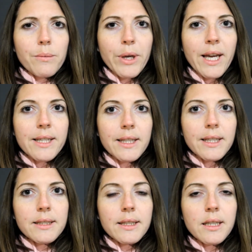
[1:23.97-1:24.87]
we
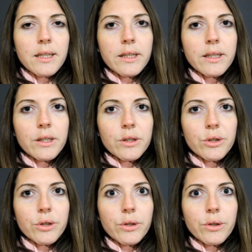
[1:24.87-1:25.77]
headed
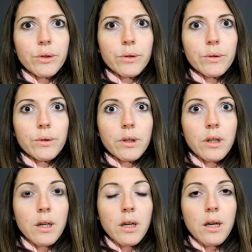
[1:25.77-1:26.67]
to
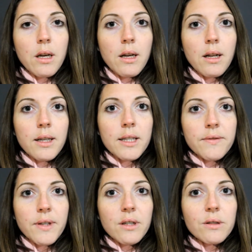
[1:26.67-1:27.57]

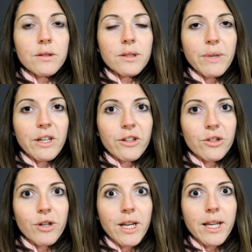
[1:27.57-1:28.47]
Lichfield and we got the
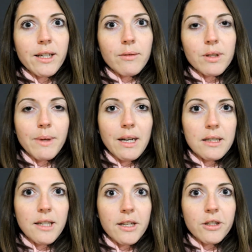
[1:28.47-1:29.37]
train. It was a bit
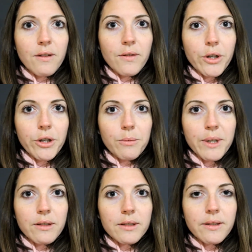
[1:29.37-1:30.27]
like deja vu
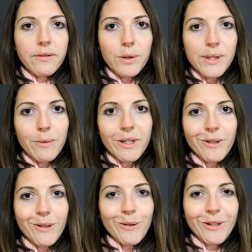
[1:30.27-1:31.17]
because it feels like we do
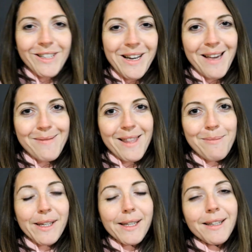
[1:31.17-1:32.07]
it all the time at the
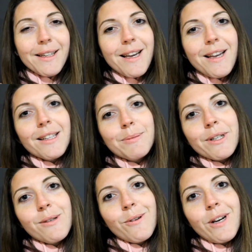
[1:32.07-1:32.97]
minute. It's
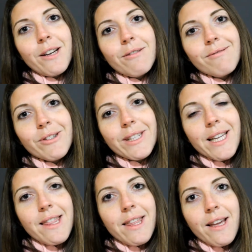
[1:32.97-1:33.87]
become quite a
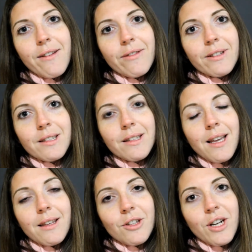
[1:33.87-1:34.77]
routine thing for us to
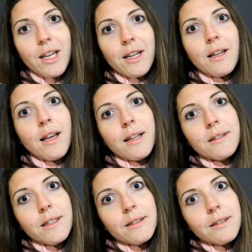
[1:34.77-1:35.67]
get the train, head
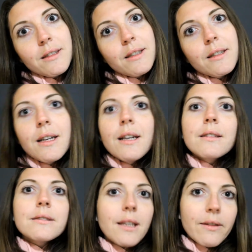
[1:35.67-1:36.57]
to London,
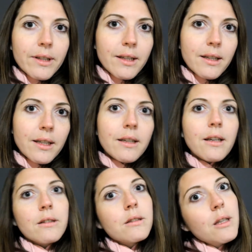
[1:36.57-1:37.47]
stay overnight,
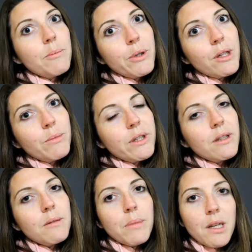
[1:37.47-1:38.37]
go to the
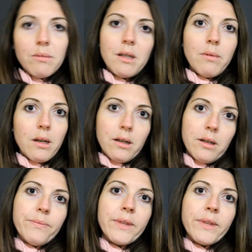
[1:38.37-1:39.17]
appointment, blah, blah, blah,